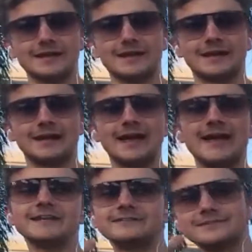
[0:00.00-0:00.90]

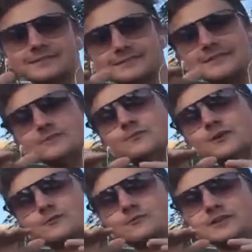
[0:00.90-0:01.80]
and it's the scene
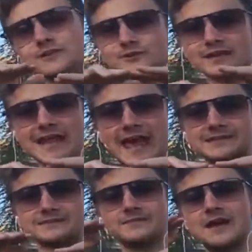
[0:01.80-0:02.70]
where, you know, the
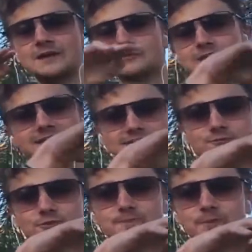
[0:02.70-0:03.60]
last final race,
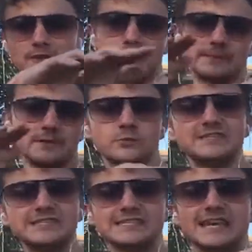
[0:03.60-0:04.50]
and we pull up and we
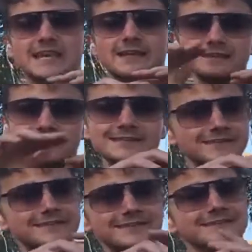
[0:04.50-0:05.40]
skid,
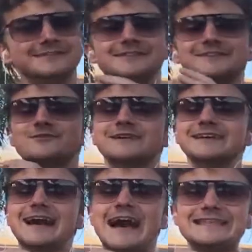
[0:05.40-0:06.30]
you know,
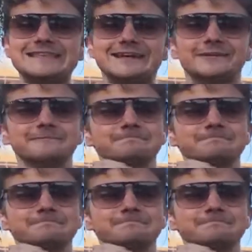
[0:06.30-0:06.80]
on there.